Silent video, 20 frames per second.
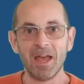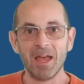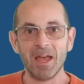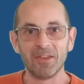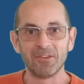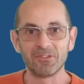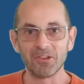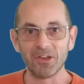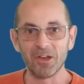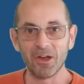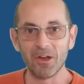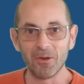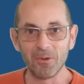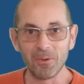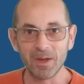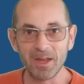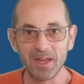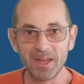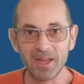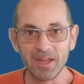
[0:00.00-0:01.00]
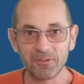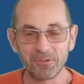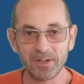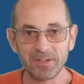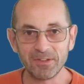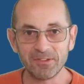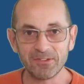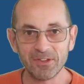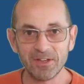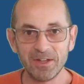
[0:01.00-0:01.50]
So, is there
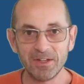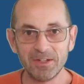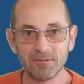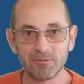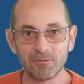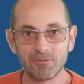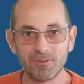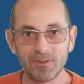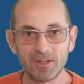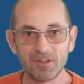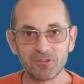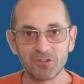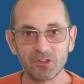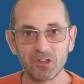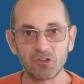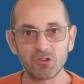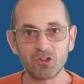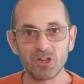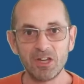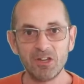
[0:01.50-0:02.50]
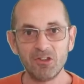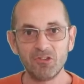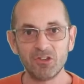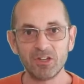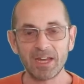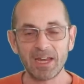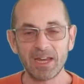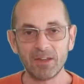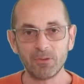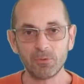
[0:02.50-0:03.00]
any sign of things
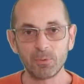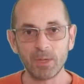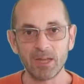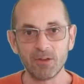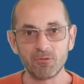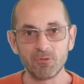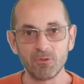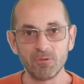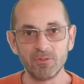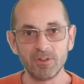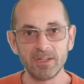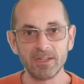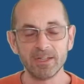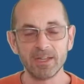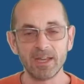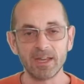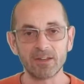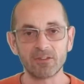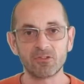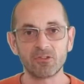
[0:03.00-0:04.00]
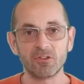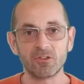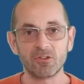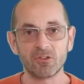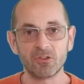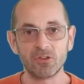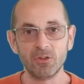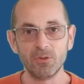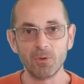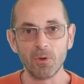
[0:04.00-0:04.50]
changing as we head through the next
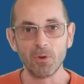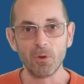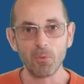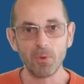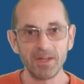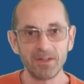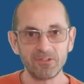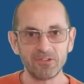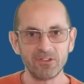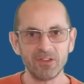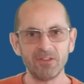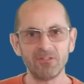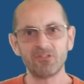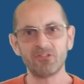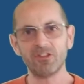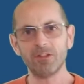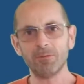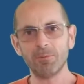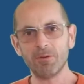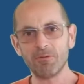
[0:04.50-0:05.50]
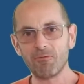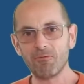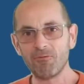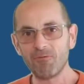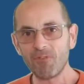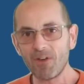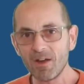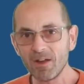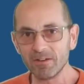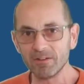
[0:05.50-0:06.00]
2 weeks? Is summer
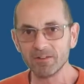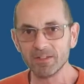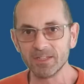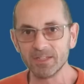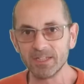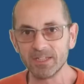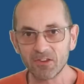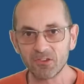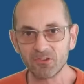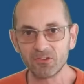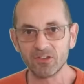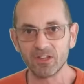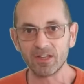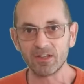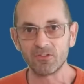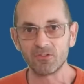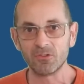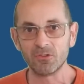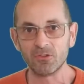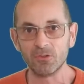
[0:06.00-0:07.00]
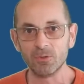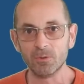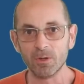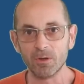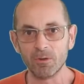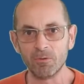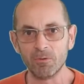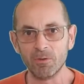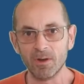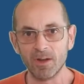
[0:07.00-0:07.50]
finally set to
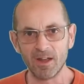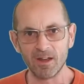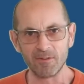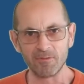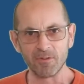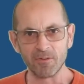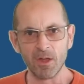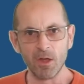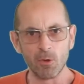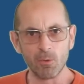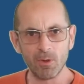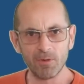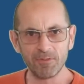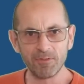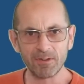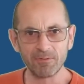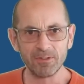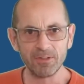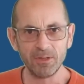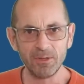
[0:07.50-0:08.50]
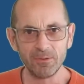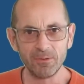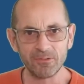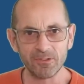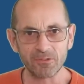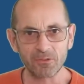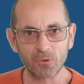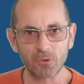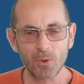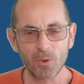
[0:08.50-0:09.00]
arrive? Well, I think the news
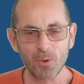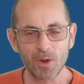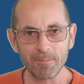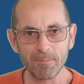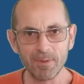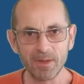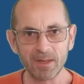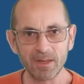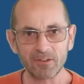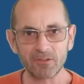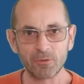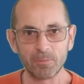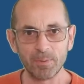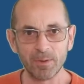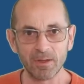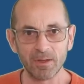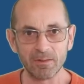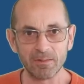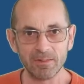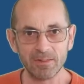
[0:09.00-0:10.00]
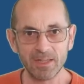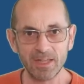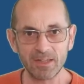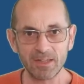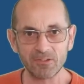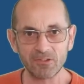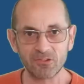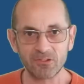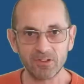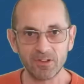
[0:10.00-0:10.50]
is quite mixed, but
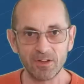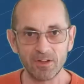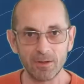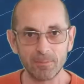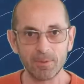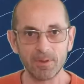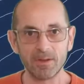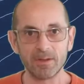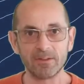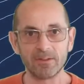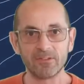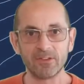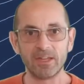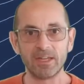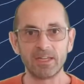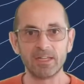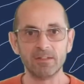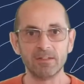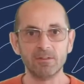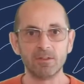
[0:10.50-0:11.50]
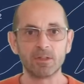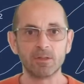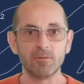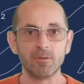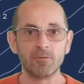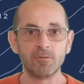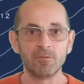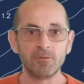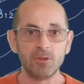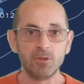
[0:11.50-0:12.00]
let's start by taking a look at
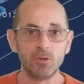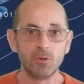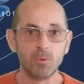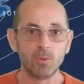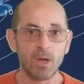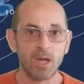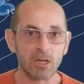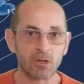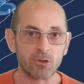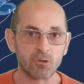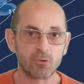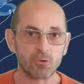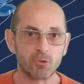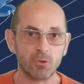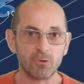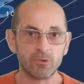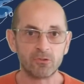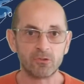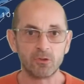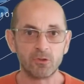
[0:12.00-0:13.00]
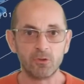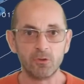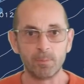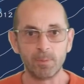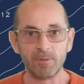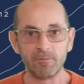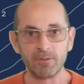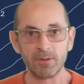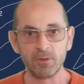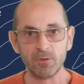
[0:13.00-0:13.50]
the view across
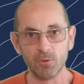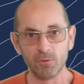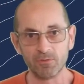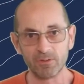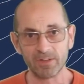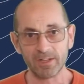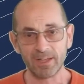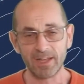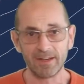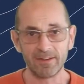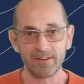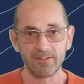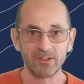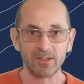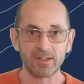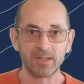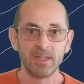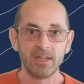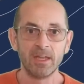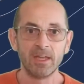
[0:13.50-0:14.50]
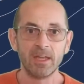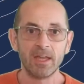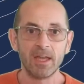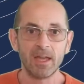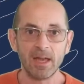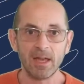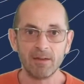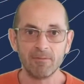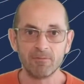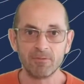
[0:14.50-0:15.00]
Europe and the North Atlantic
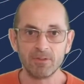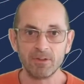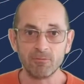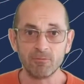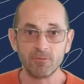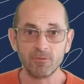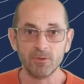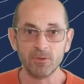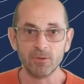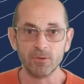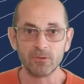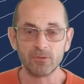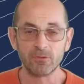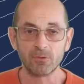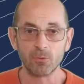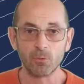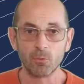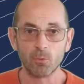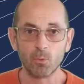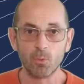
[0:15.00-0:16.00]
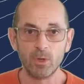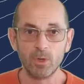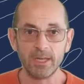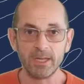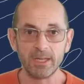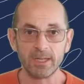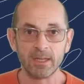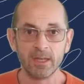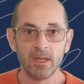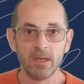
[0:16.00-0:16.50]
and the first
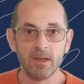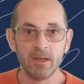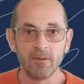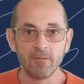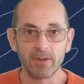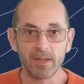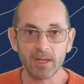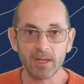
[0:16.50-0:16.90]
week. The